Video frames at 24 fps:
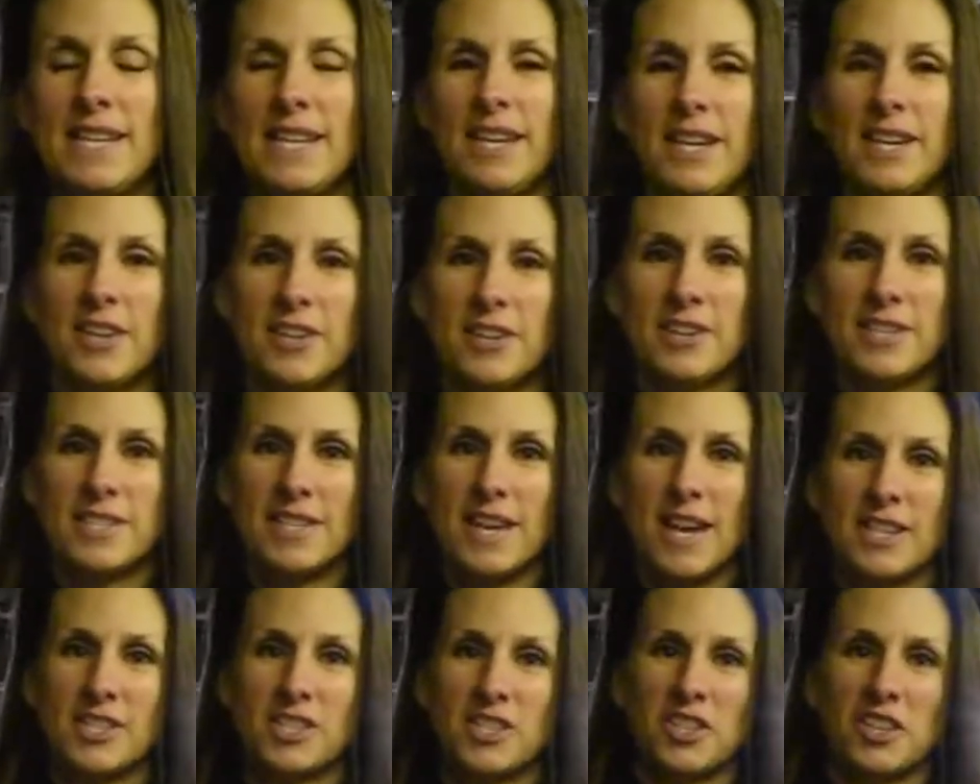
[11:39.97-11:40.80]
here is
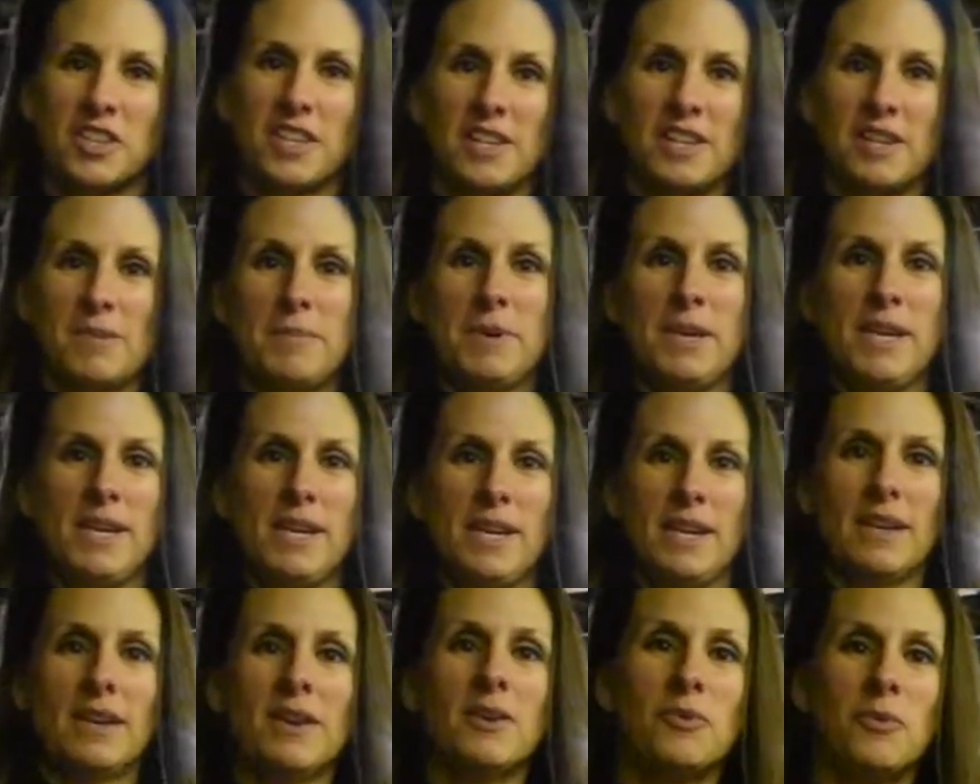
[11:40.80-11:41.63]
actually going to
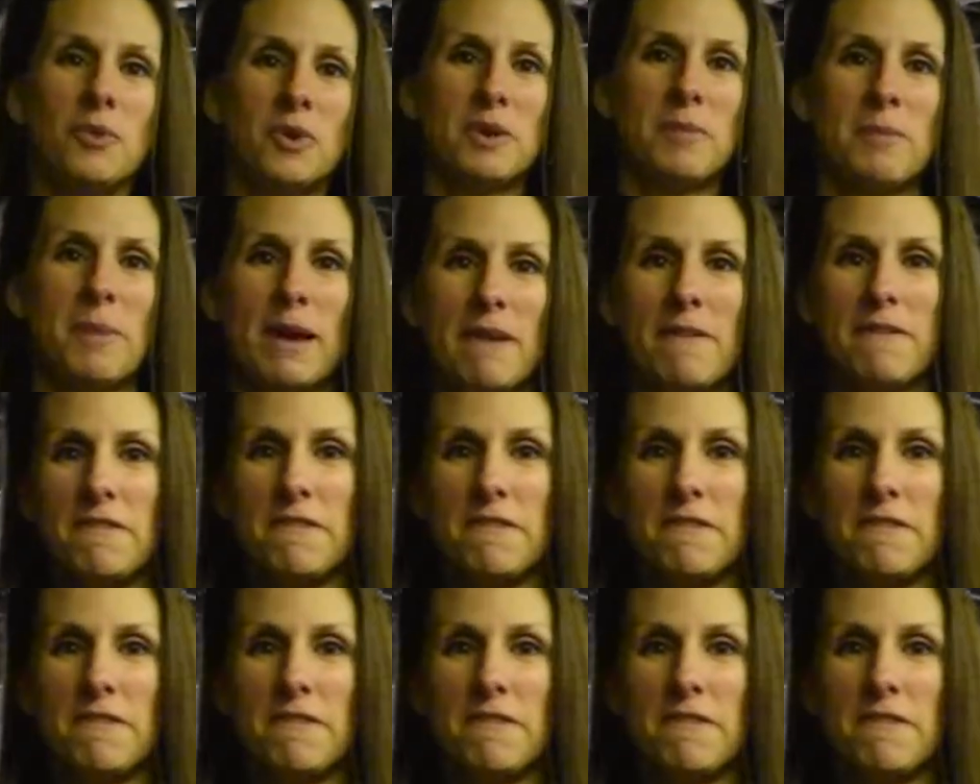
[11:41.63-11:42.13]
be one of my